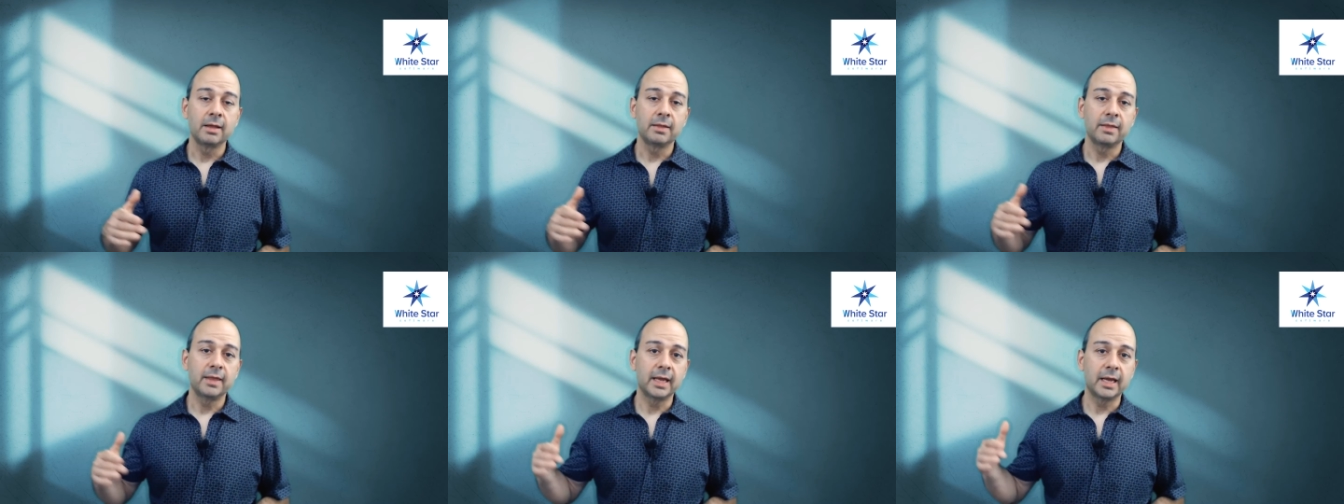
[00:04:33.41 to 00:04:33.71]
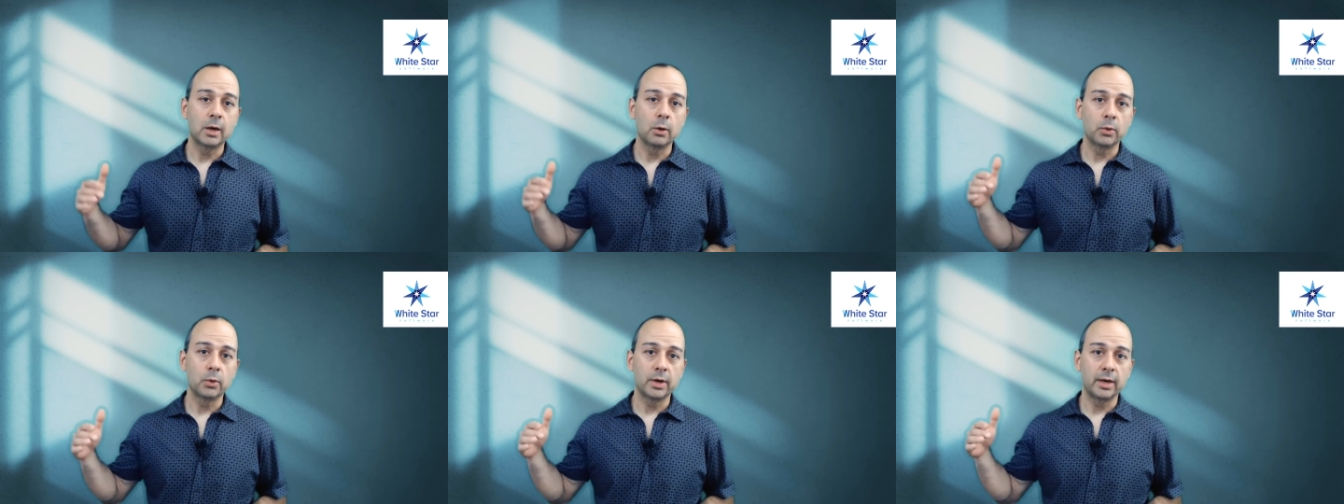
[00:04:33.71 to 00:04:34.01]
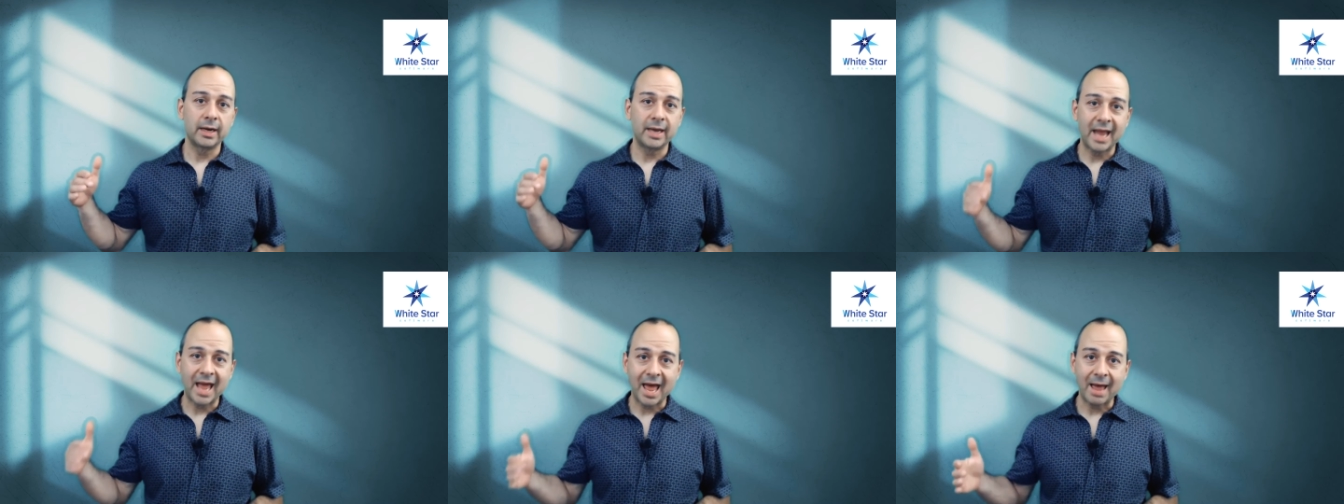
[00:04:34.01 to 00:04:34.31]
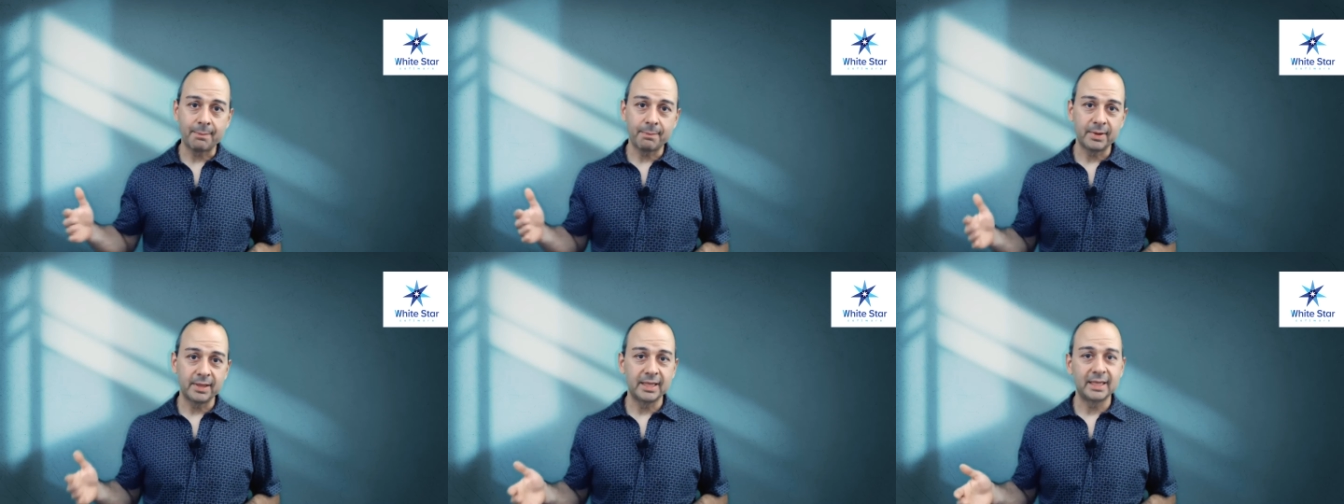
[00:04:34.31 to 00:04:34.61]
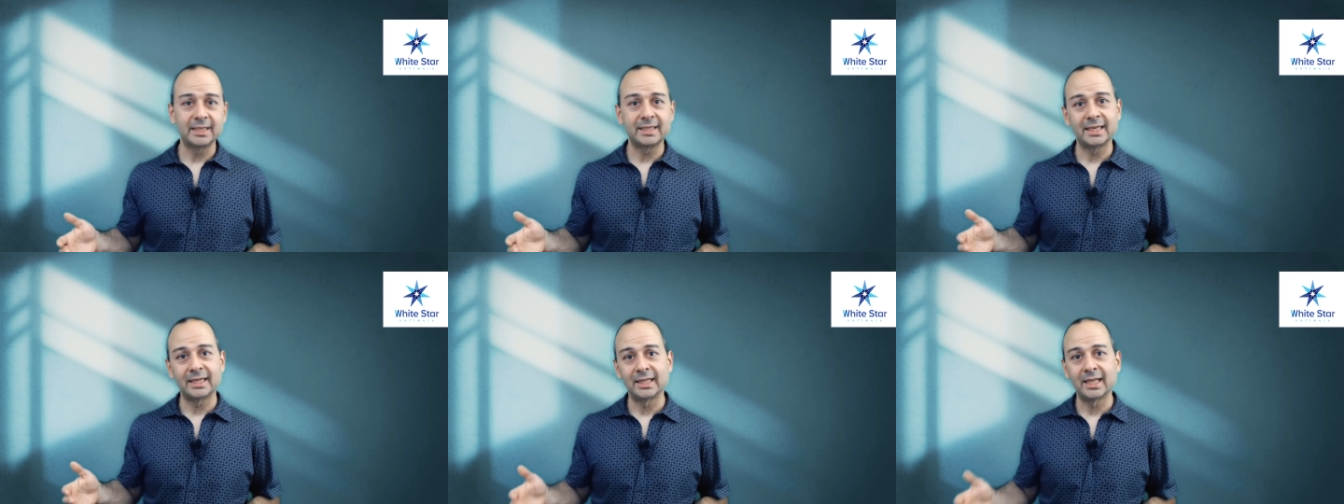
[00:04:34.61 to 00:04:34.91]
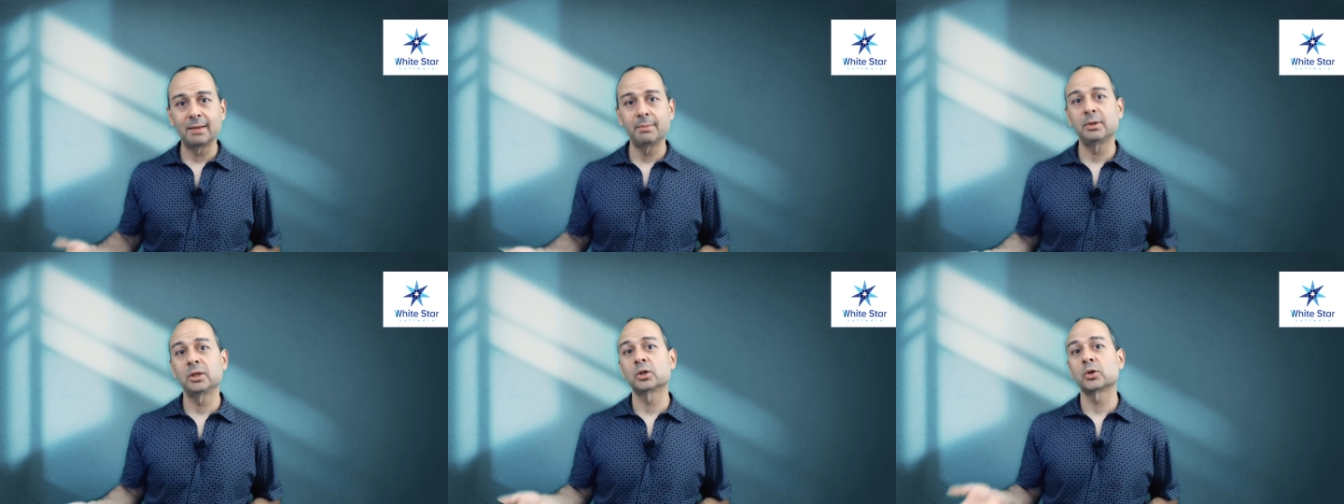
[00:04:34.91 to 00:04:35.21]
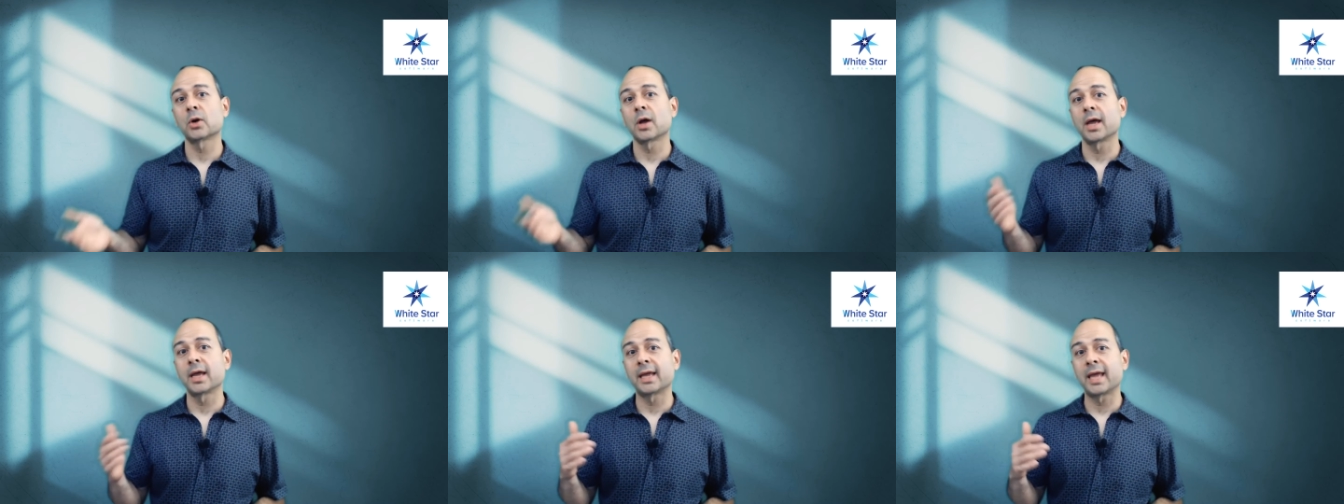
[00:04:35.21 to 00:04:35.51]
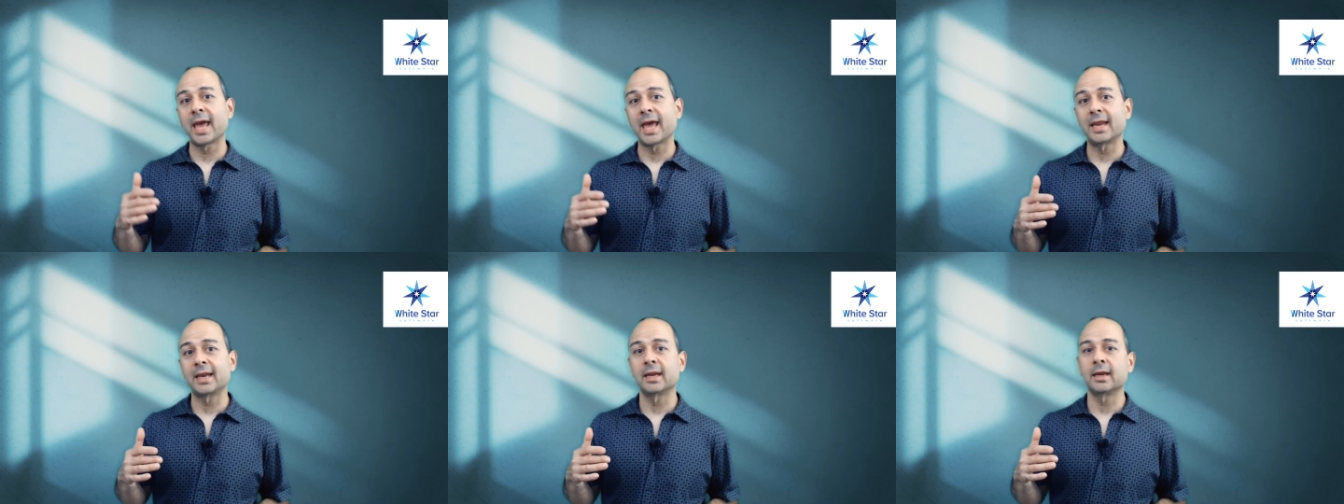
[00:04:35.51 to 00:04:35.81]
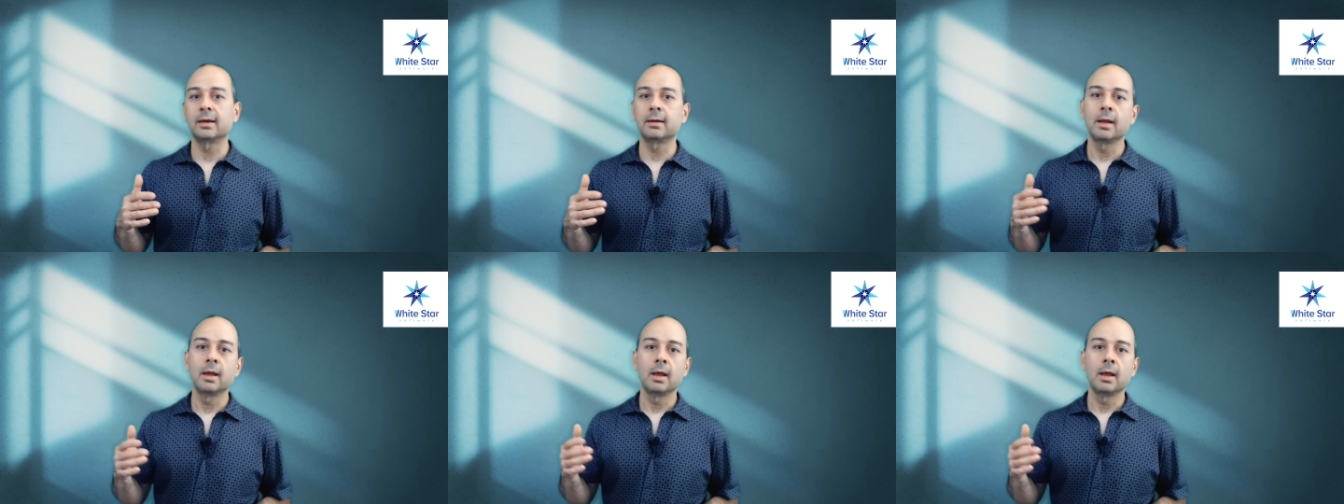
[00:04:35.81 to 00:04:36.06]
they go to nap and they said, let me try again in